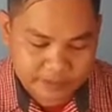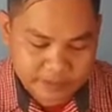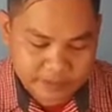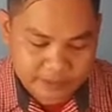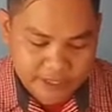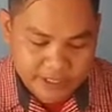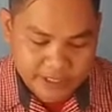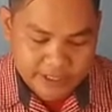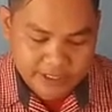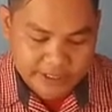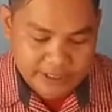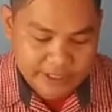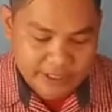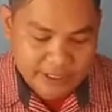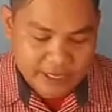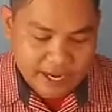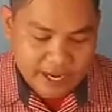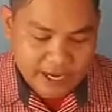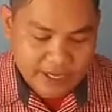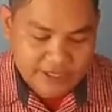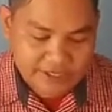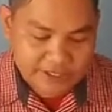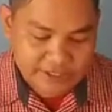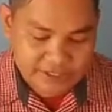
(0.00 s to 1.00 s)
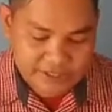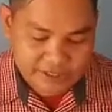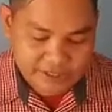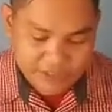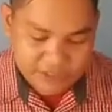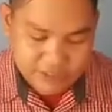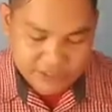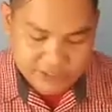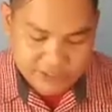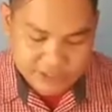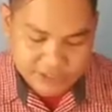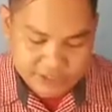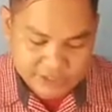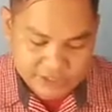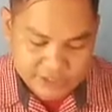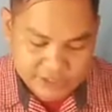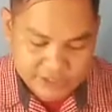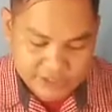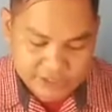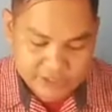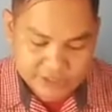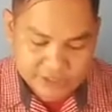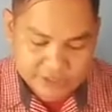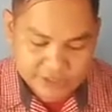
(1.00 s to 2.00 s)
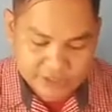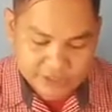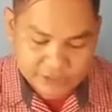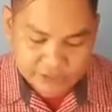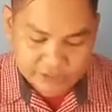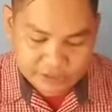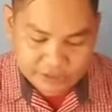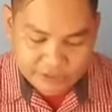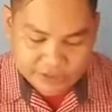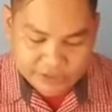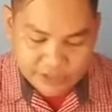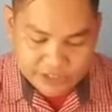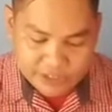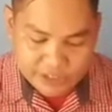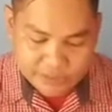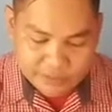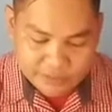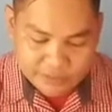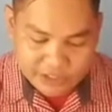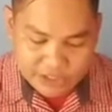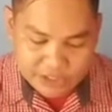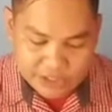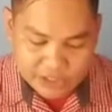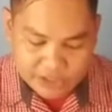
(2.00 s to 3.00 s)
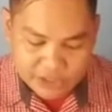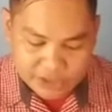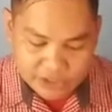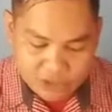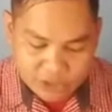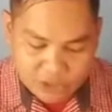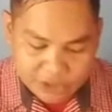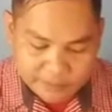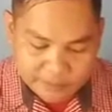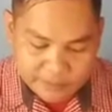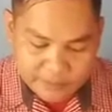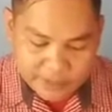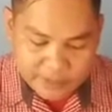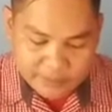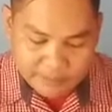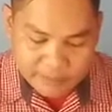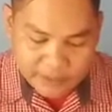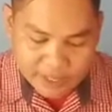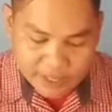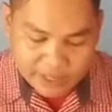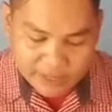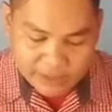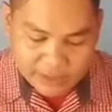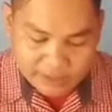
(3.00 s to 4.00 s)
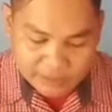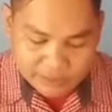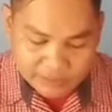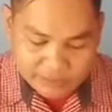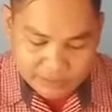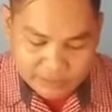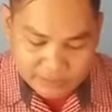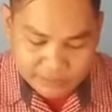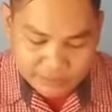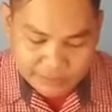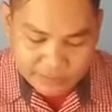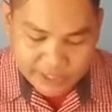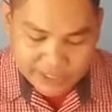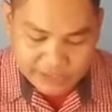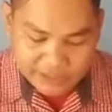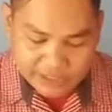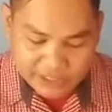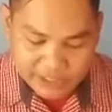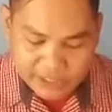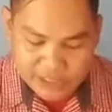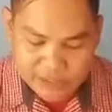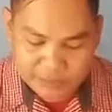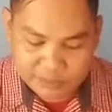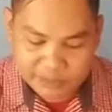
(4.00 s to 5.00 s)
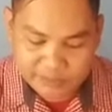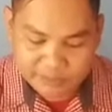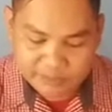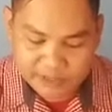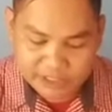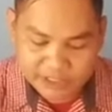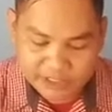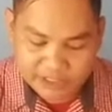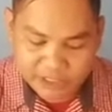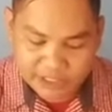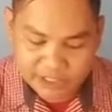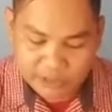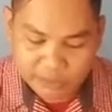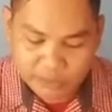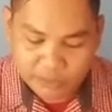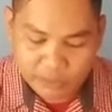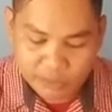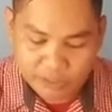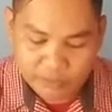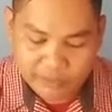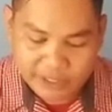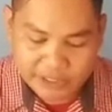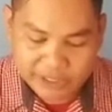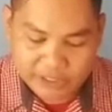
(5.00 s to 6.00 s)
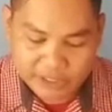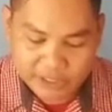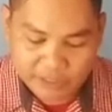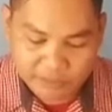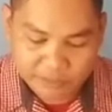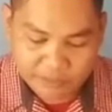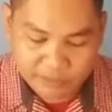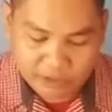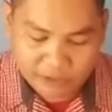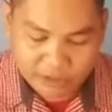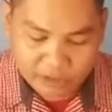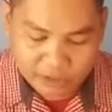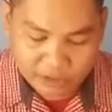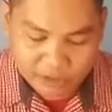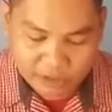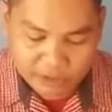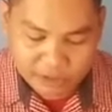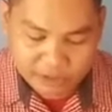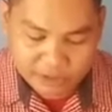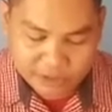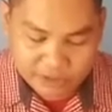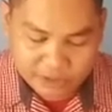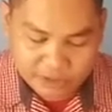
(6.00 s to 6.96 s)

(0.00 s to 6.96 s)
And the last is This Bridge Called My Back, writings from radical women of color,